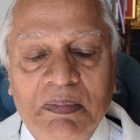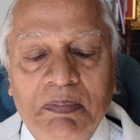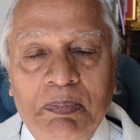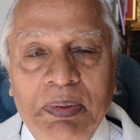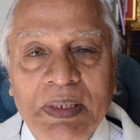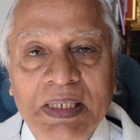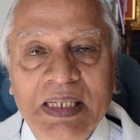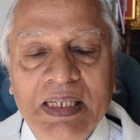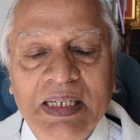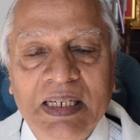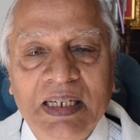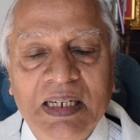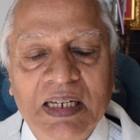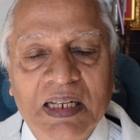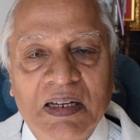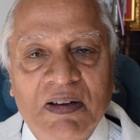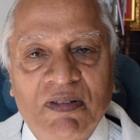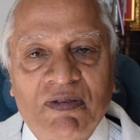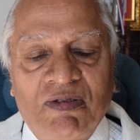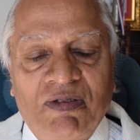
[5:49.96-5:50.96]
Be
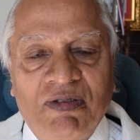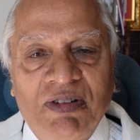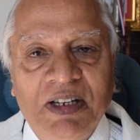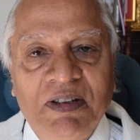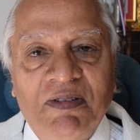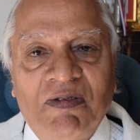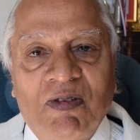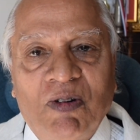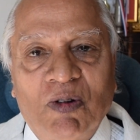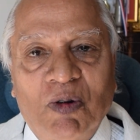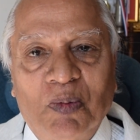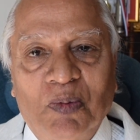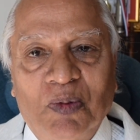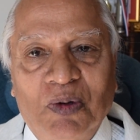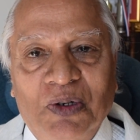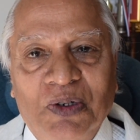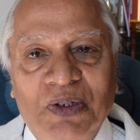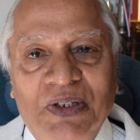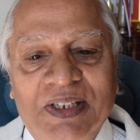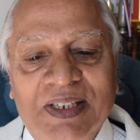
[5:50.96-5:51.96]
in a free flow
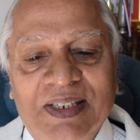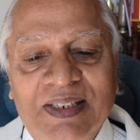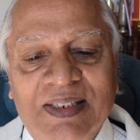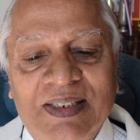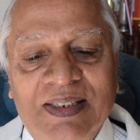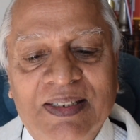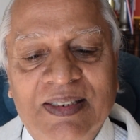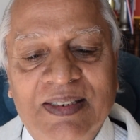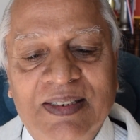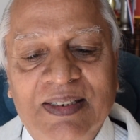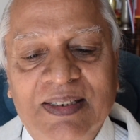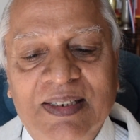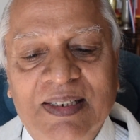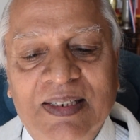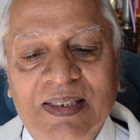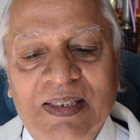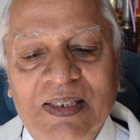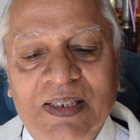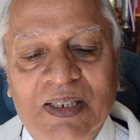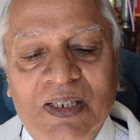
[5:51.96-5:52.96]
mode.
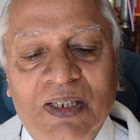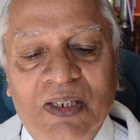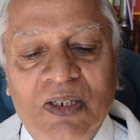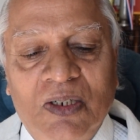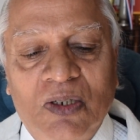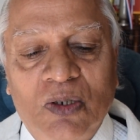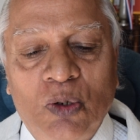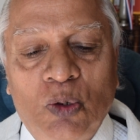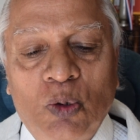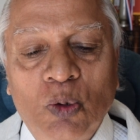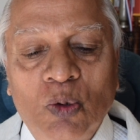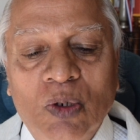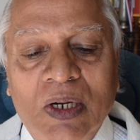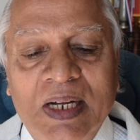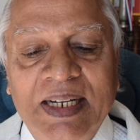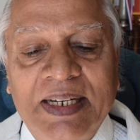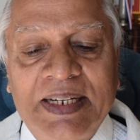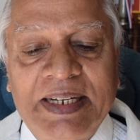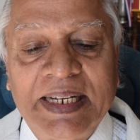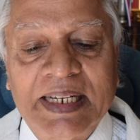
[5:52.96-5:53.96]
Do
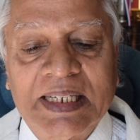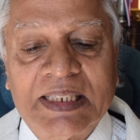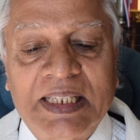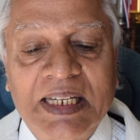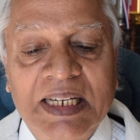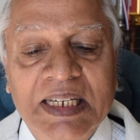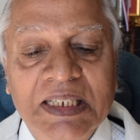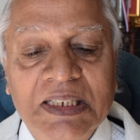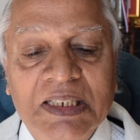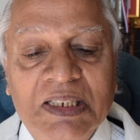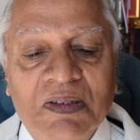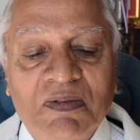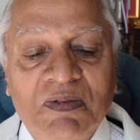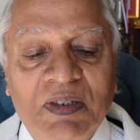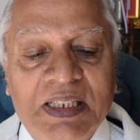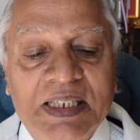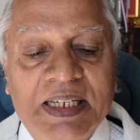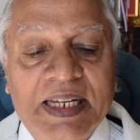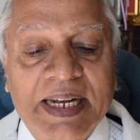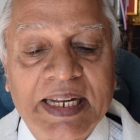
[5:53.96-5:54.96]
and take things
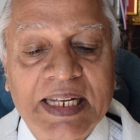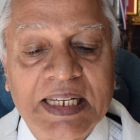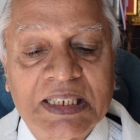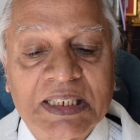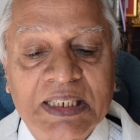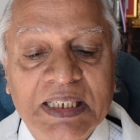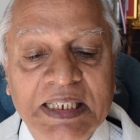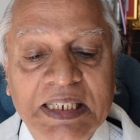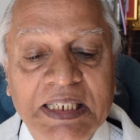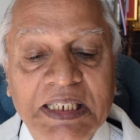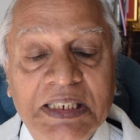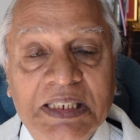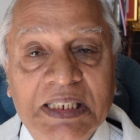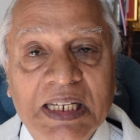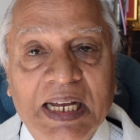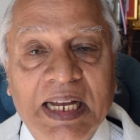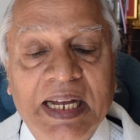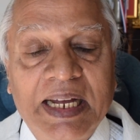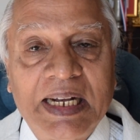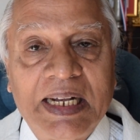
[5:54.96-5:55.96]
with grace,
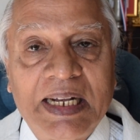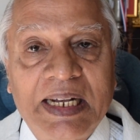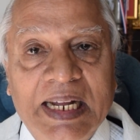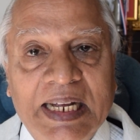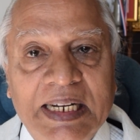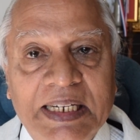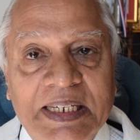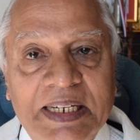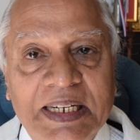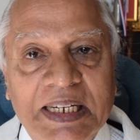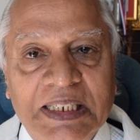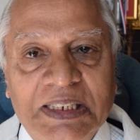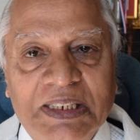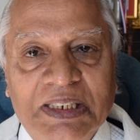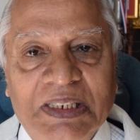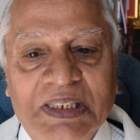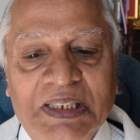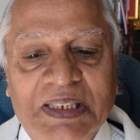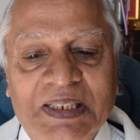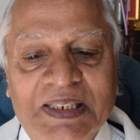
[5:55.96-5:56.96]
ease and
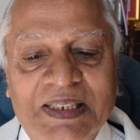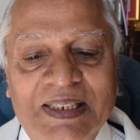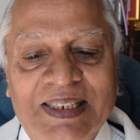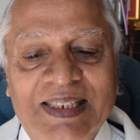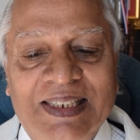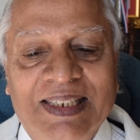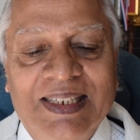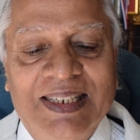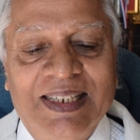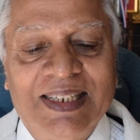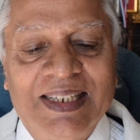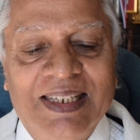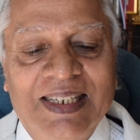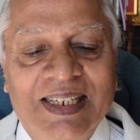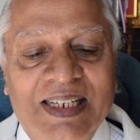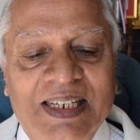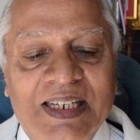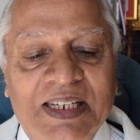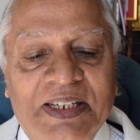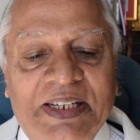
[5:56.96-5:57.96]
lightness.
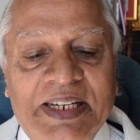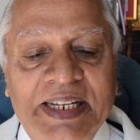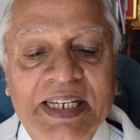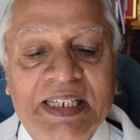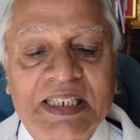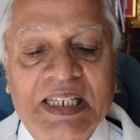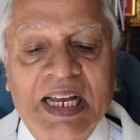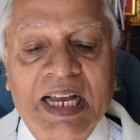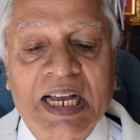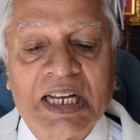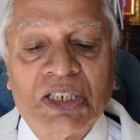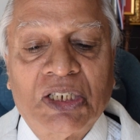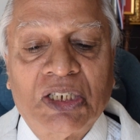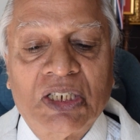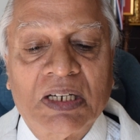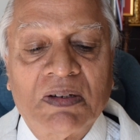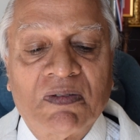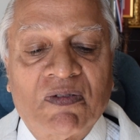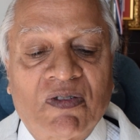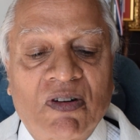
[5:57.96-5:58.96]
Take
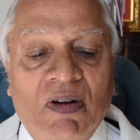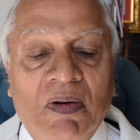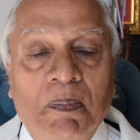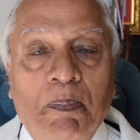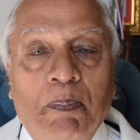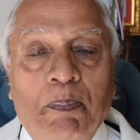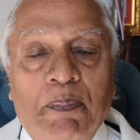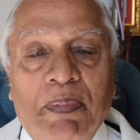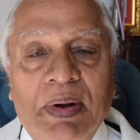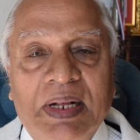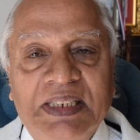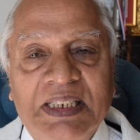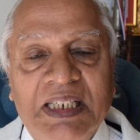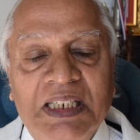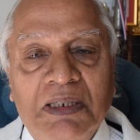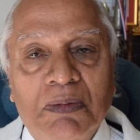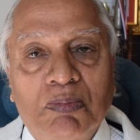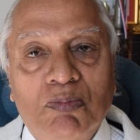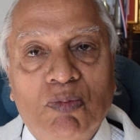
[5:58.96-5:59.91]
action from present